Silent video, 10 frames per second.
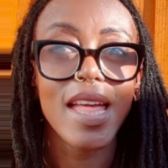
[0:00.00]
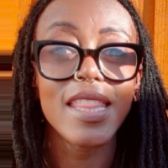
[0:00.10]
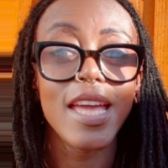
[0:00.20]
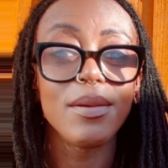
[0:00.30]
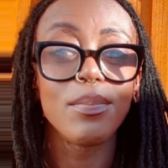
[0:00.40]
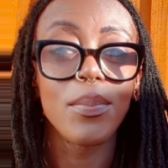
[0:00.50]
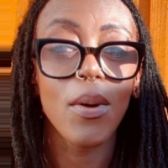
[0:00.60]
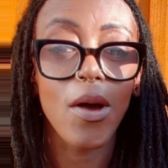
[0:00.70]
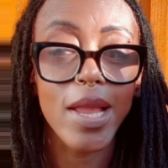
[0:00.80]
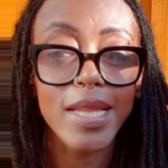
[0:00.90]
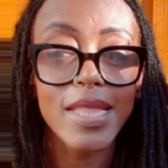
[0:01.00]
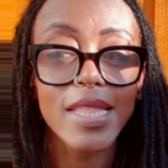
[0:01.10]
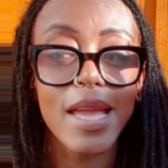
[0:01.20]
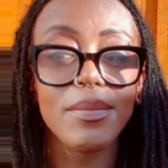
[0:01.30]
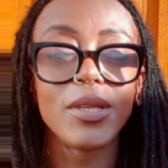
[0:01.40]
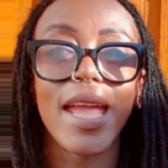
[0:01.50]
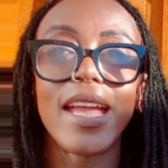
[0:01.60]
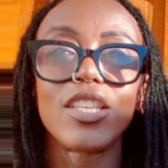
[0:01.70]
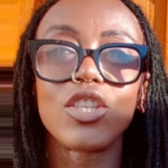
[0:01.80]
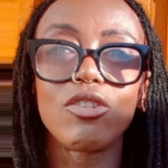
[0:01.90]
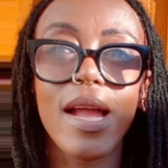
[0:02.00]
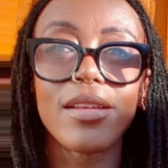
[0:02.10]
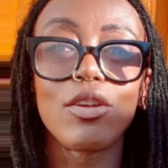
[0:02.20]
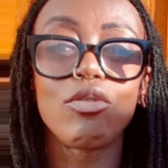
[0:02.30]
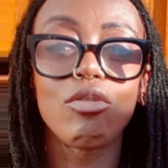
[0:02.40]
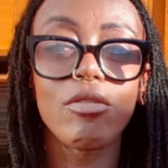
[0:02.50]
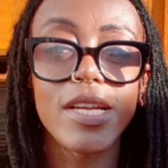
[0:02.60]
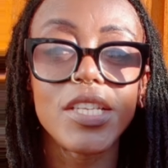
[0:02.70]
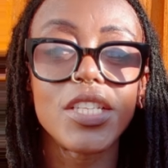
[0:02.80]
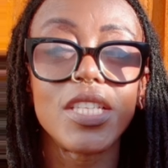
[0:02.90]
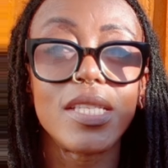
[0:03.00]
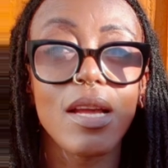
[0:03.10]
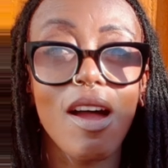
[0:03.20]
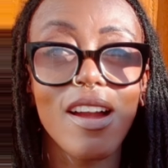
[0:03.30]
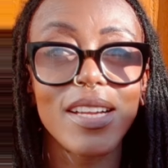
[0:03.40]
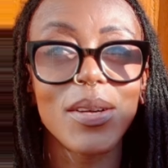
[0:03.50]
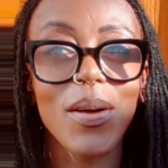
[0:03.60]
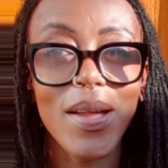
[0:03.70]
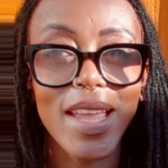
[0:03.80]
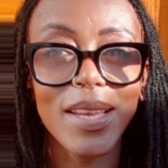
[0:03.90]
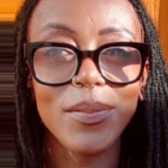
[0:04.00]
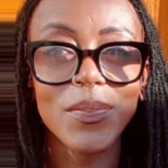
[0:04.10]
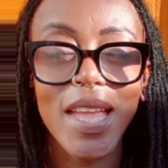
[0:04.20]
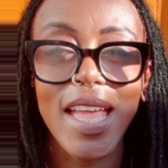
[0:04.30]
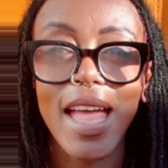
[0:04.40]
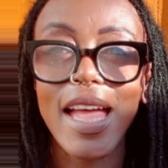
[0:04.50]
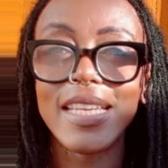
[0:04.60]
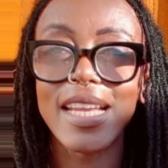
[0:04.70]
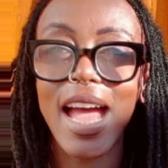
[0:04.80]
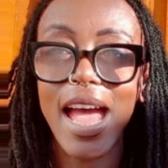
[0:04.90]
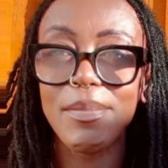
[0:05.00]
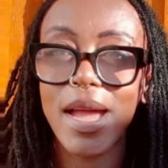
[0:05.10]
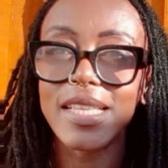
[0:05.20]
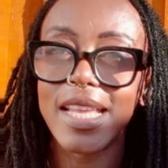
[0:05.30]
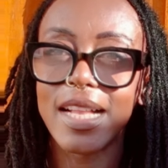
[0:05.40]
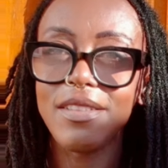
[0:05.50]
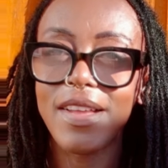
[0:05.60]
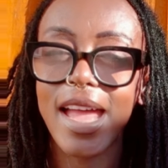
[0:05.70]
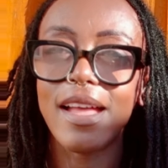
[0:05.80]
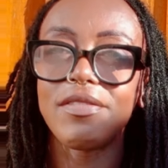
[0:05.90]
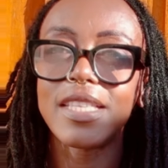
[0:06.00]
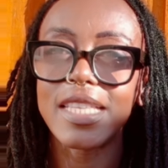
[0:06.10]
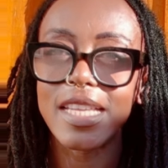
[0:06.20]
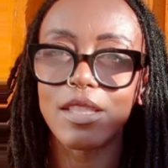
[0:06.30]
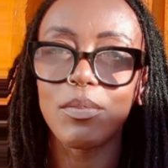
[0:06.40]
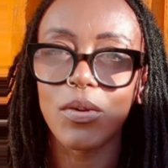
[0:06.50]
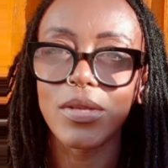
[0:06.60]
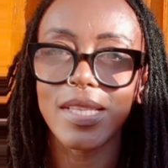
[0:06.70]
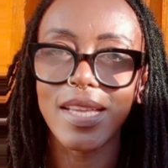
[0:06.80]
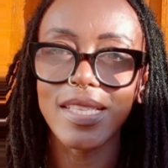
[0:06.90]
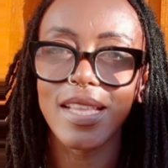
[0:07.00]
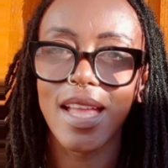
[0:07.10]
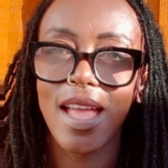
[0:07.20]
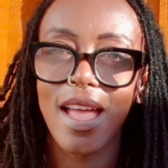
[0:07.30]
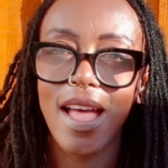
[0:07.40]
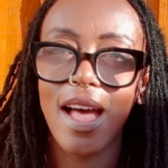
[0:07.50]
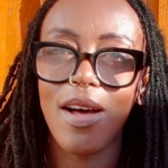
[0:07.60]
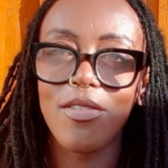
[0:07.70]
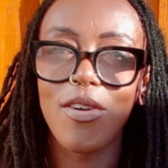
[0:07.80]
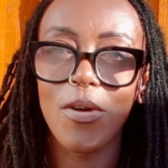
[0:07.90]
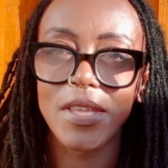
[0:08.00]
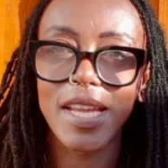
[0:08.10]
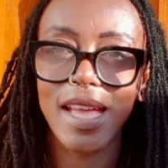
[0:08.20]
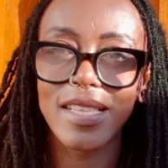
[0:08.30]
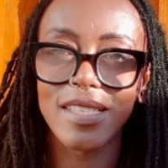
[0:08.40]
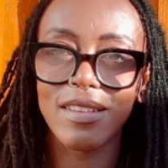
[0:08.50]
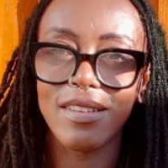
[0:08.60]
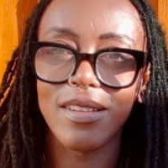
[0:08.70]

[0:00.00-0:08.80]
then boiling them to extract the rich dark oil. And I myself, I have seen the process of how the castor